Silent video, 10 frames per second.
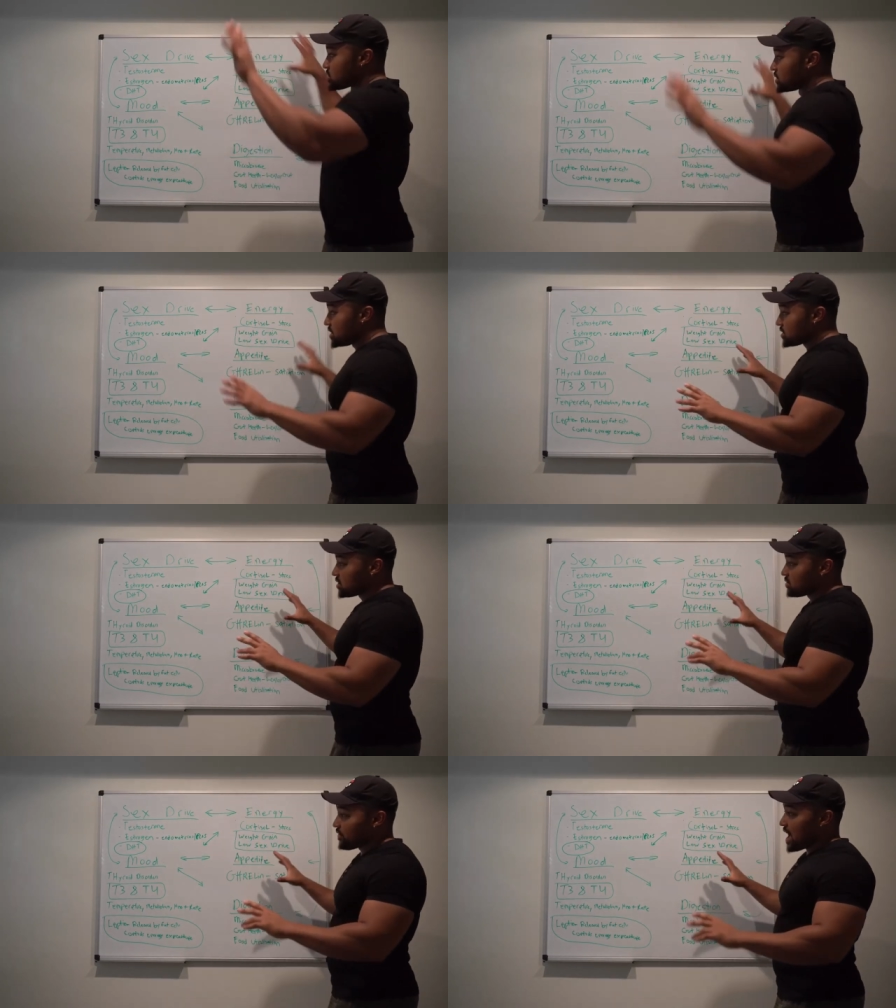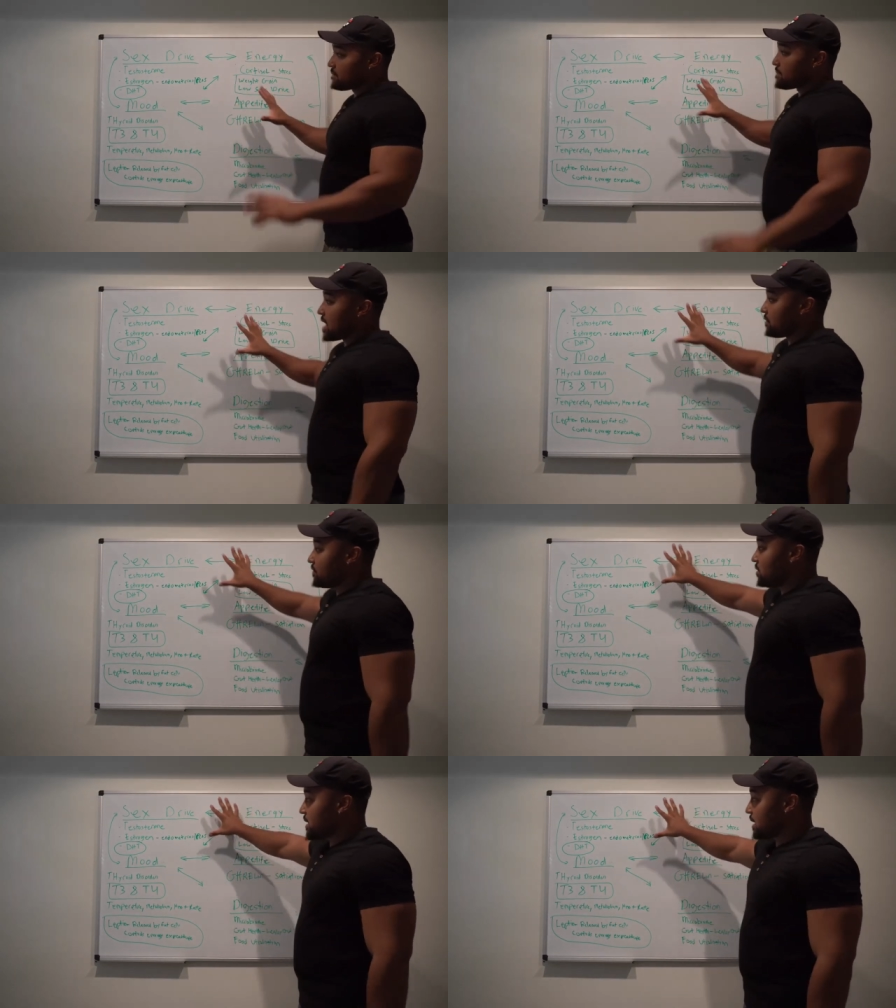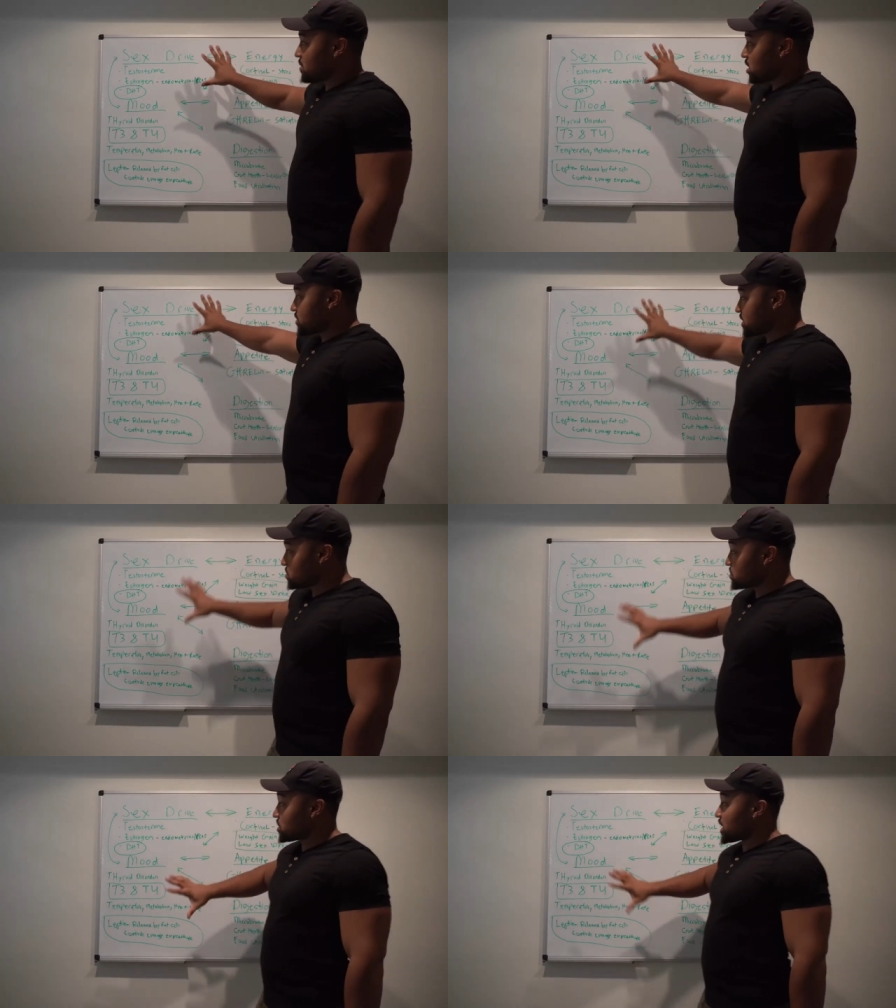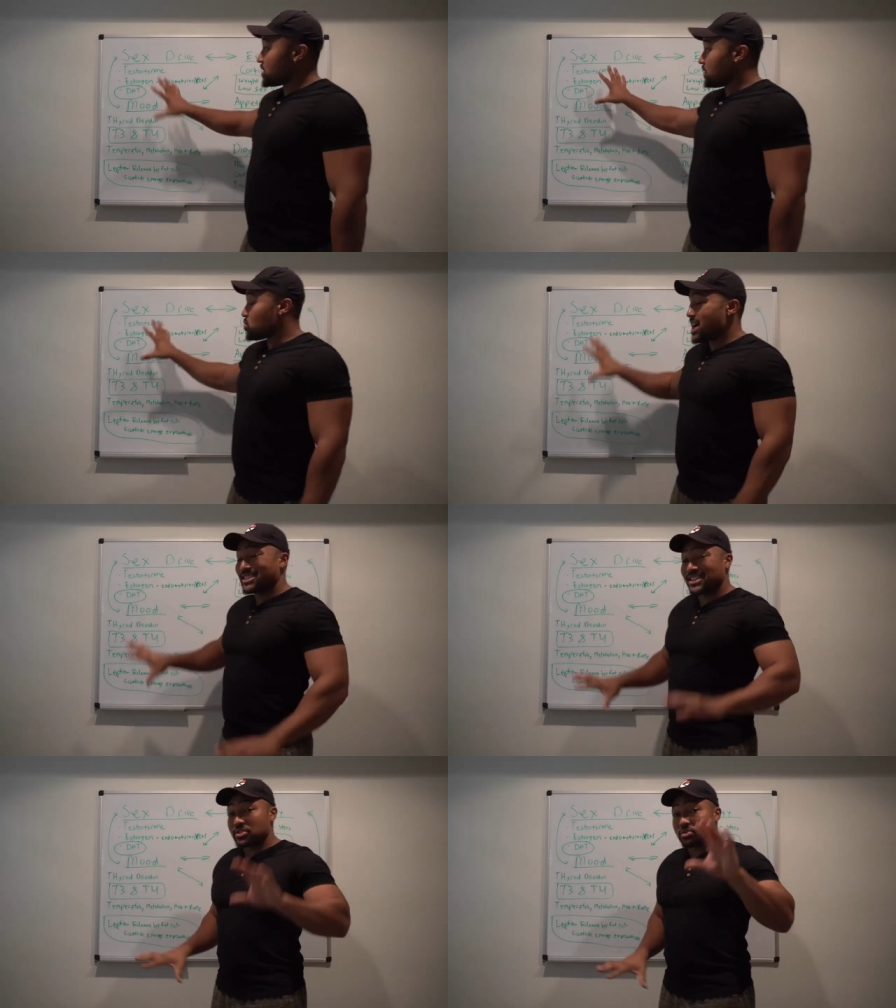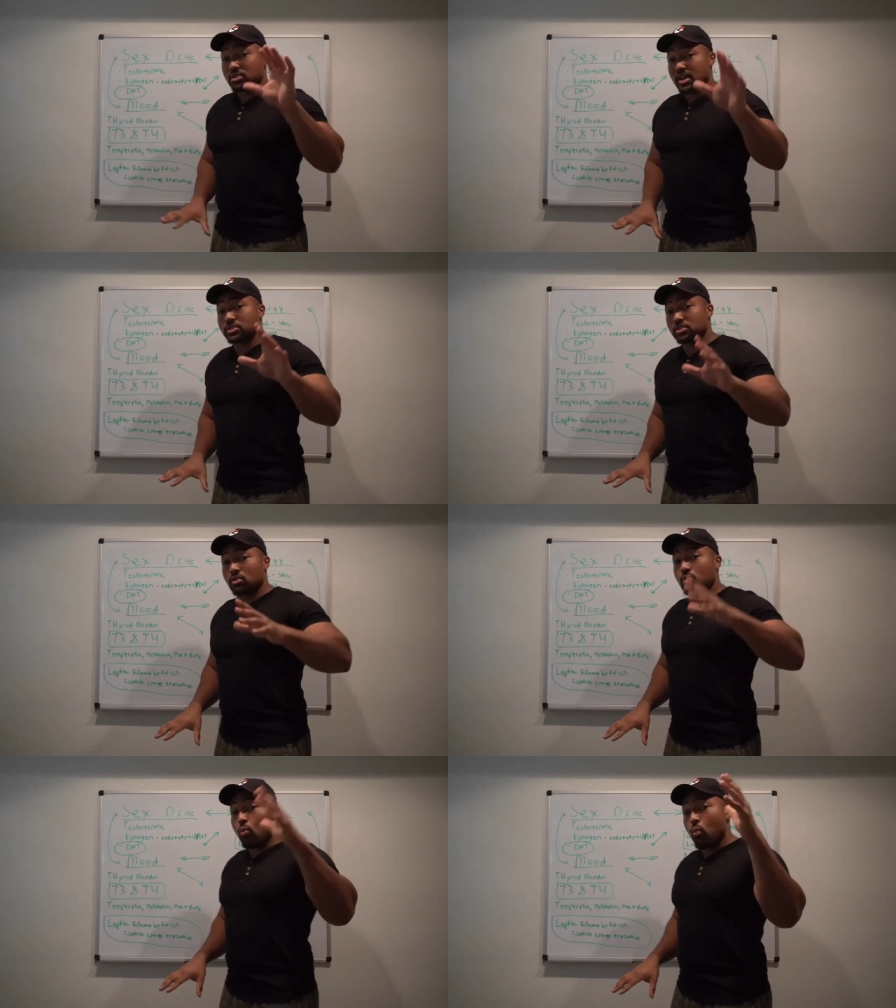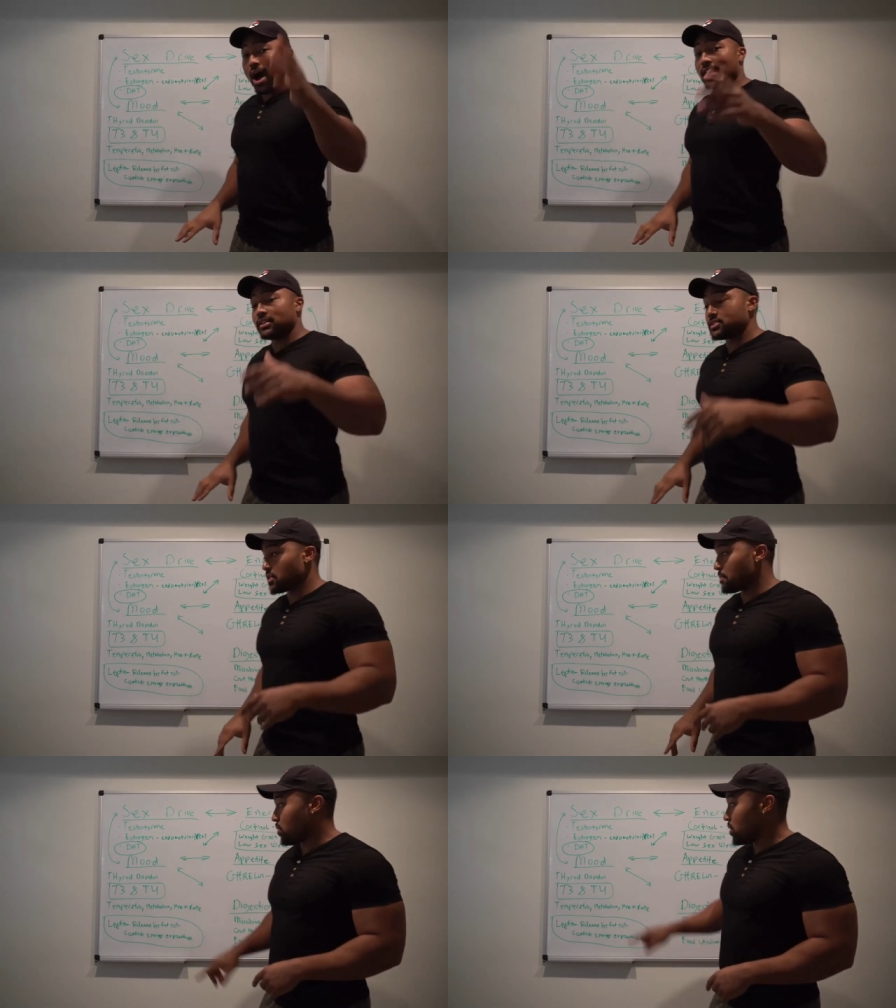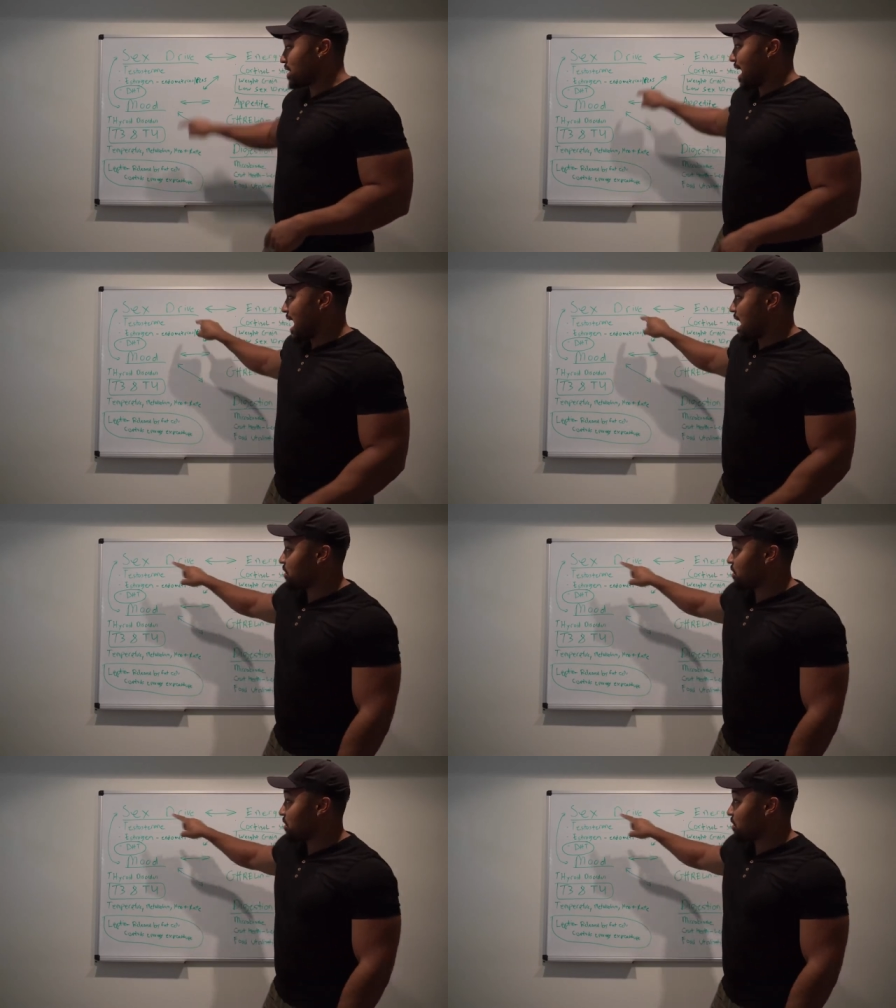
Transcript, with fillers: so these are the five biofeedback markers. And I just want to get, give you guys an introduction on why these are important, how